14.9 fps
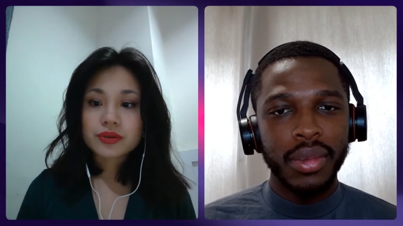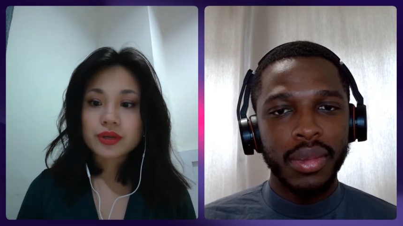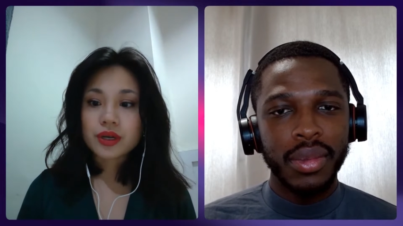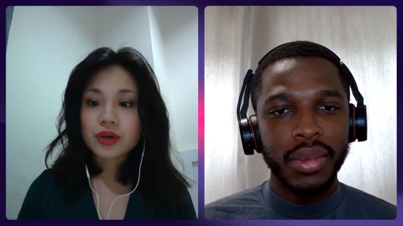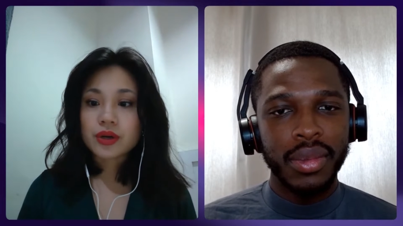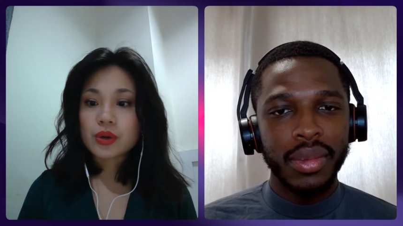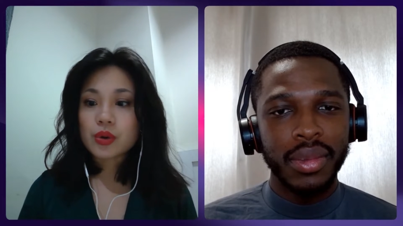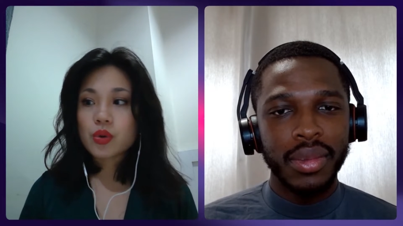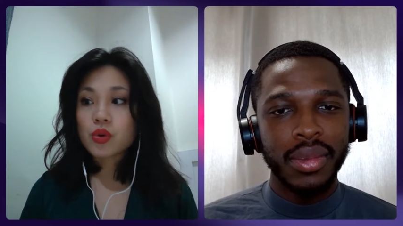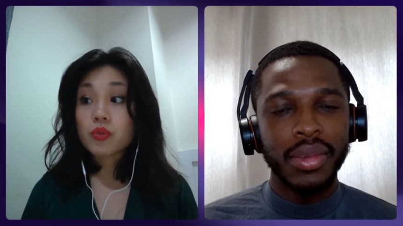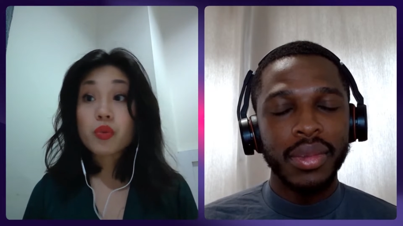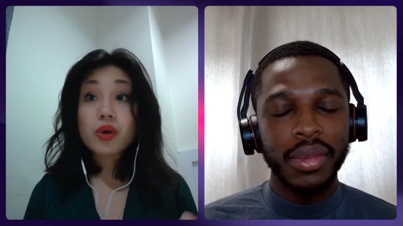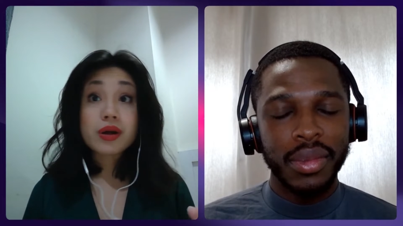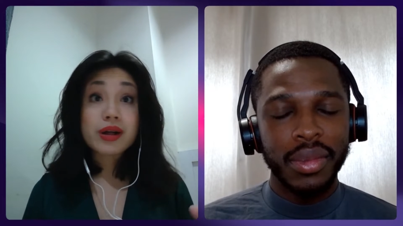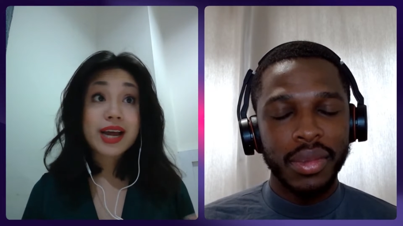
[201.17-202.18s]
Speaker 1: or, or
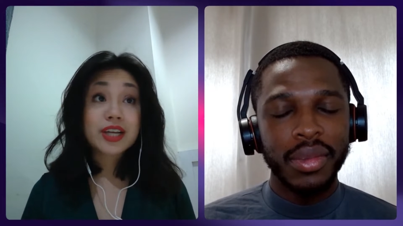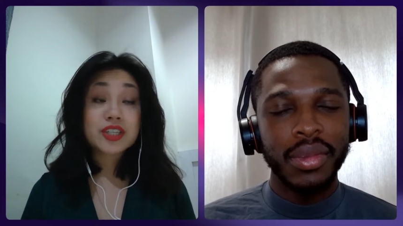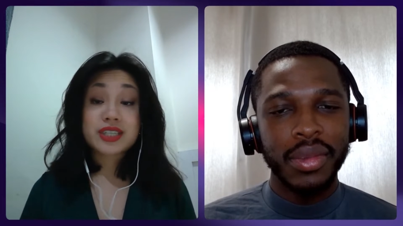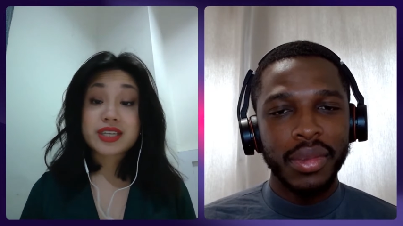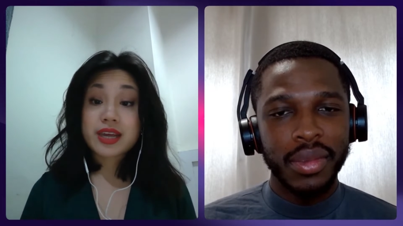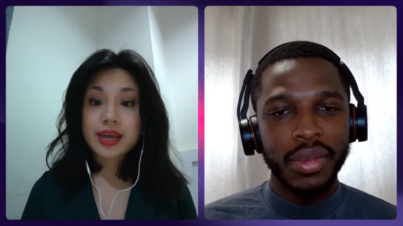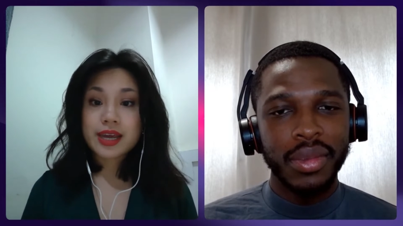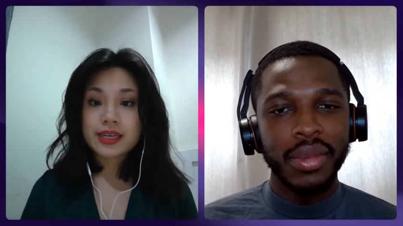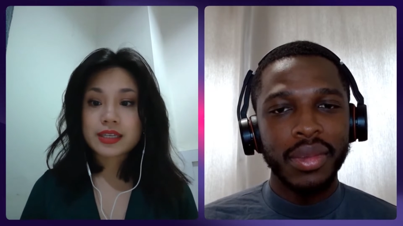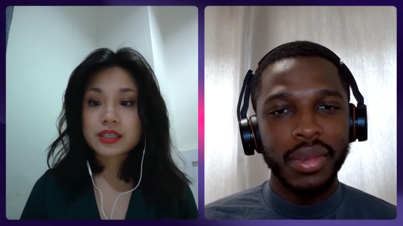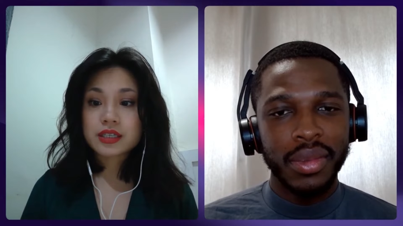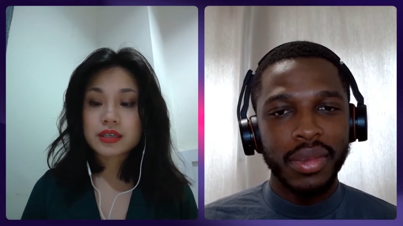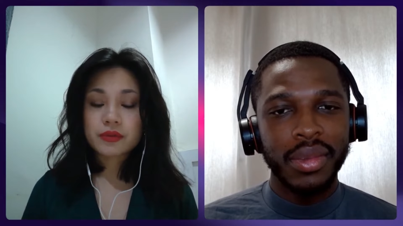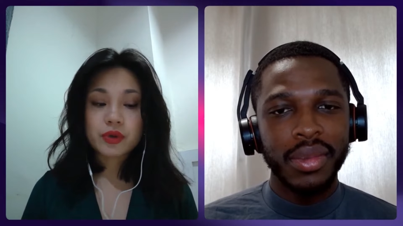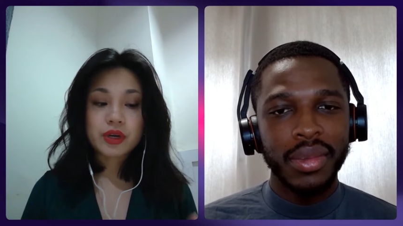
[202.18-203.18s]
well, actually
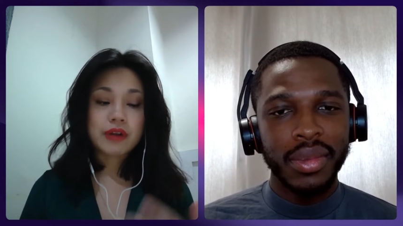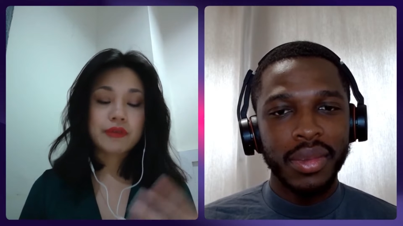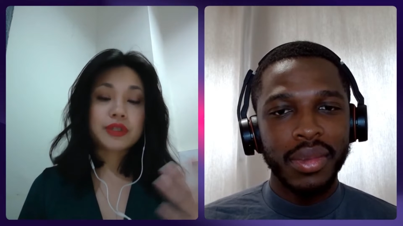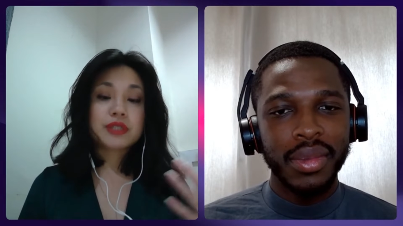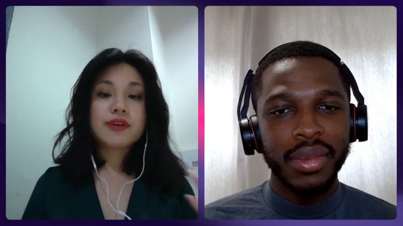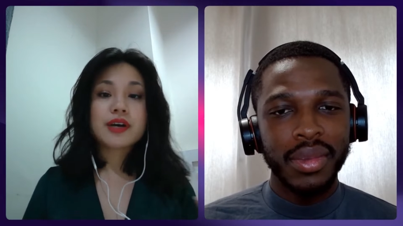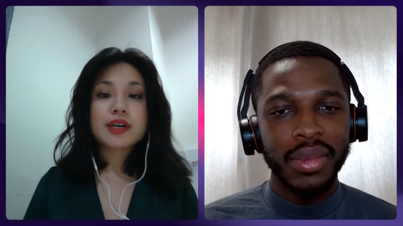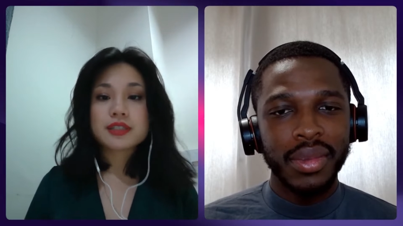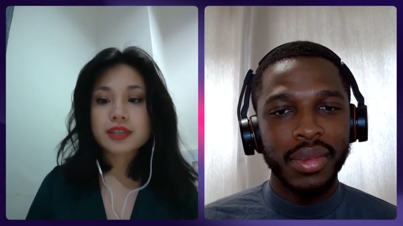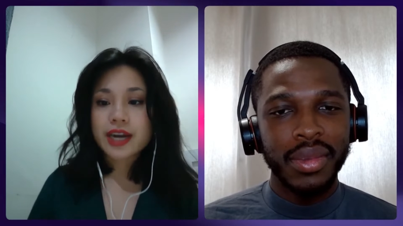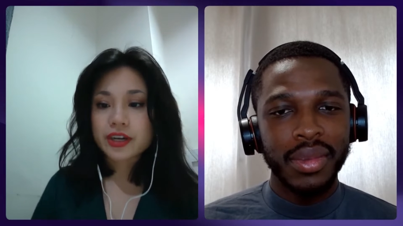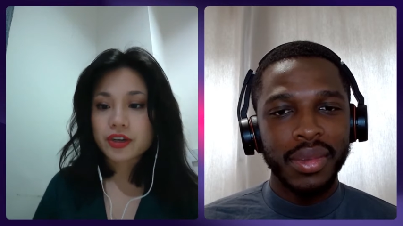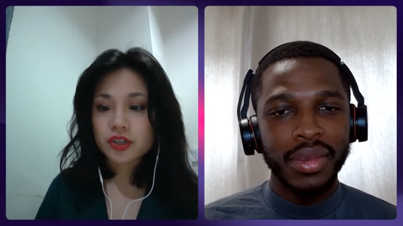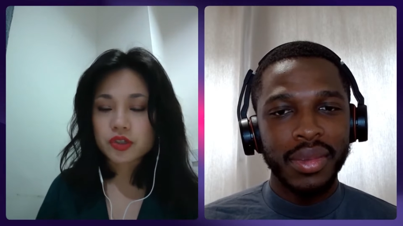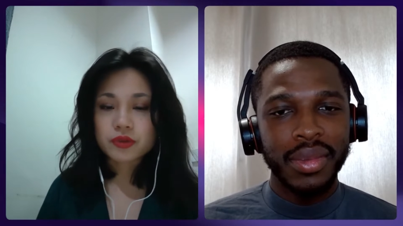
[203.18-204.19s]
eight, when I was first
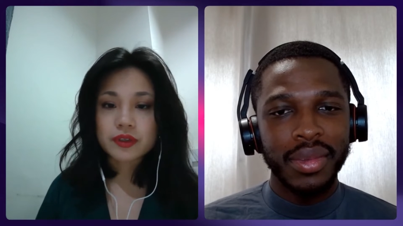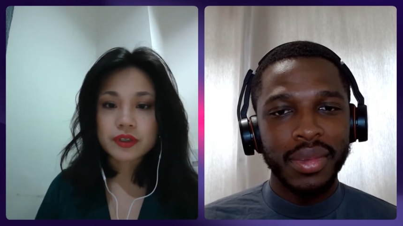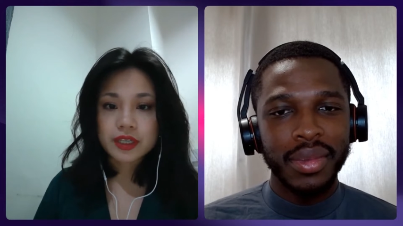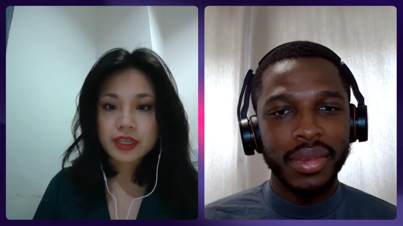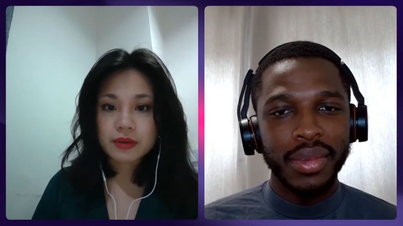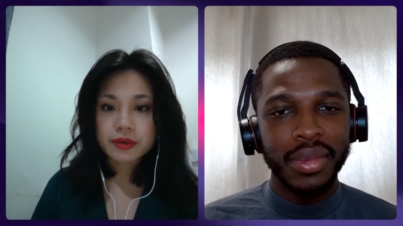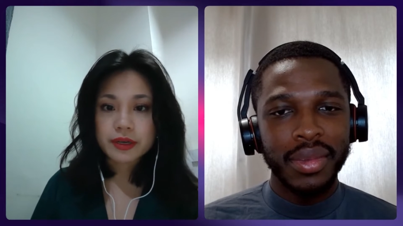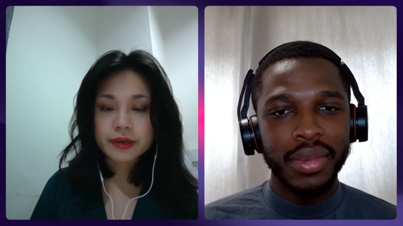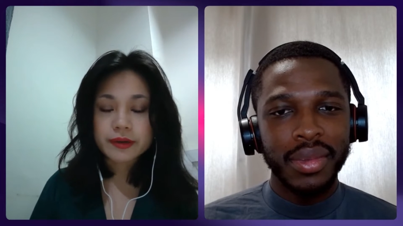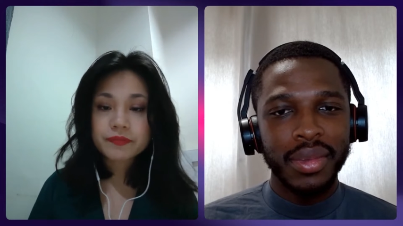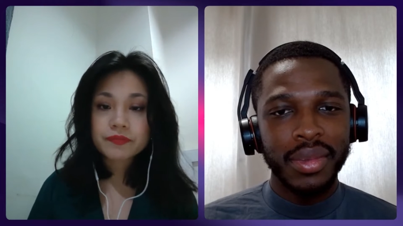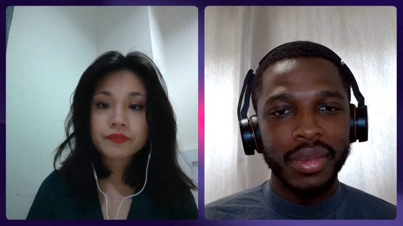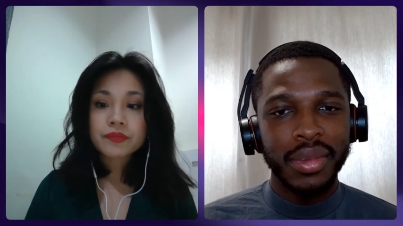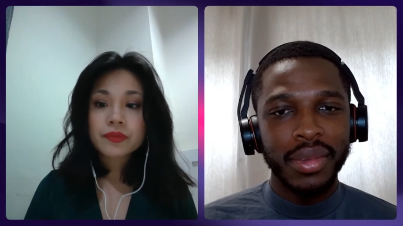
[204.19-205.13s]
diagnosed with leukemia.